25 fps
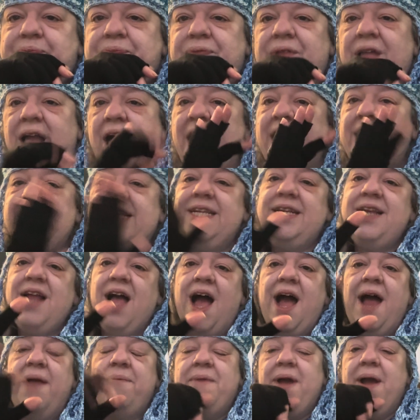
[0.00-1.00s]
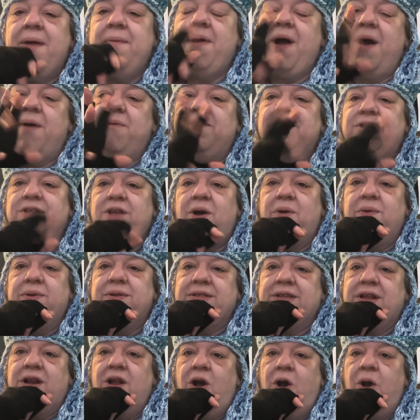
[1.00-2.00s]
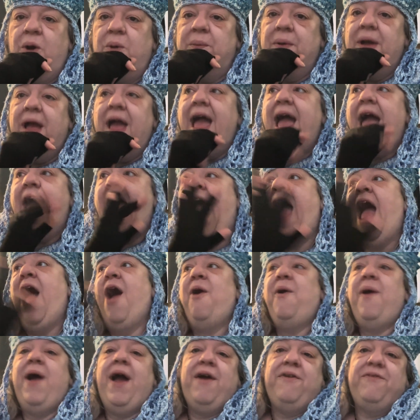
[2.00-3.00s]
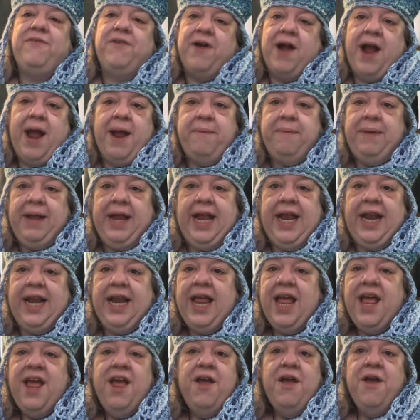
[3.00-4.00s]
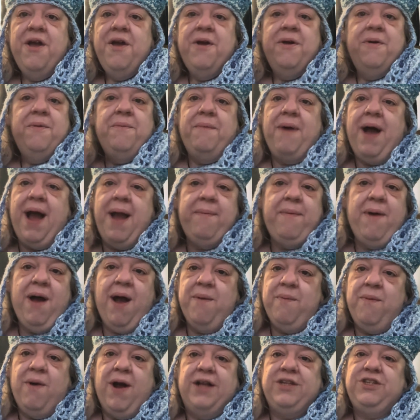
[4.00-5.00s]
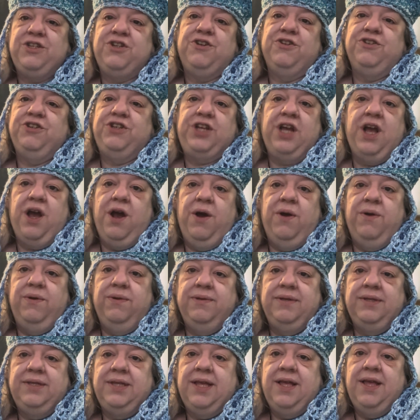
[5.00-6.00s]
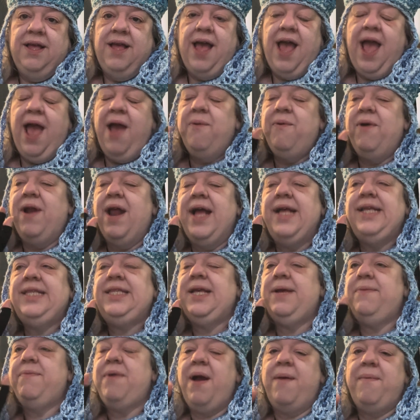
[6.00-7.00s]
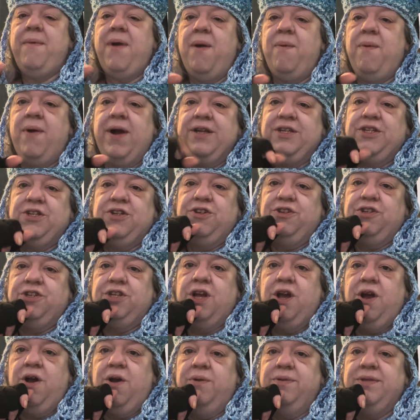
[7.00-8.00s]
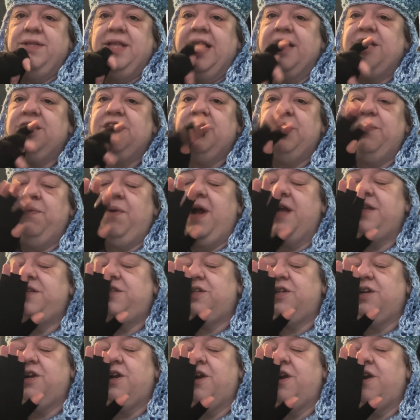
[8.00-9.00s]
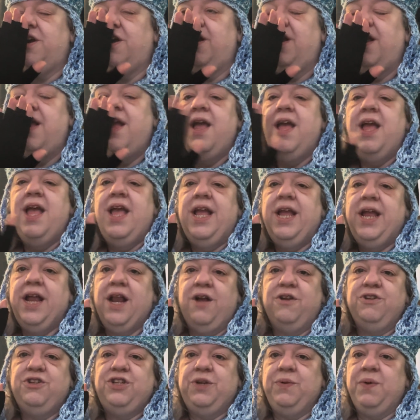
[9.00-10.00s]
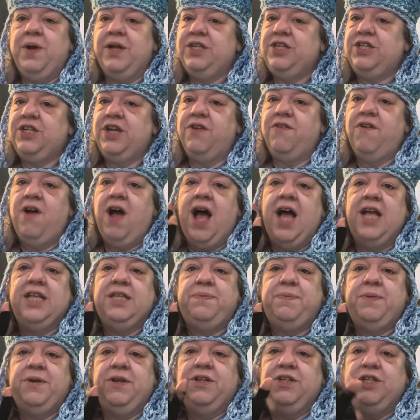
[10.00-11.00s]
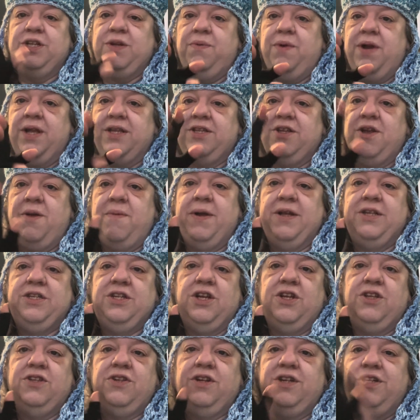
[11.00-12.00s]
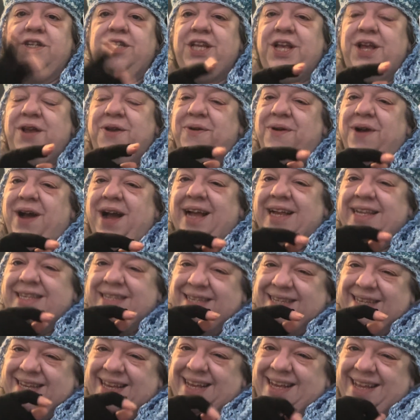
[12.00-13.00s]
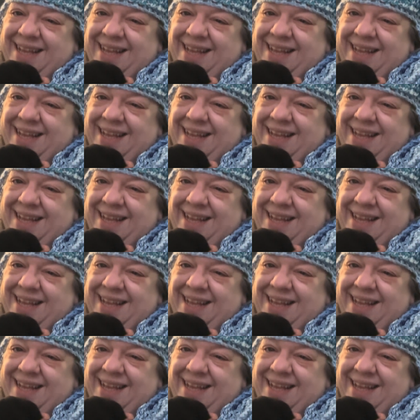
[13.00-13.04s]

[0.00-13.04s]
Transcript: I did not. My mom was always at home. However, I mean, my mom watched her shows. And when I say my mom watched her shows, like she watched she watched General Hospital, she watched All My Children, she watched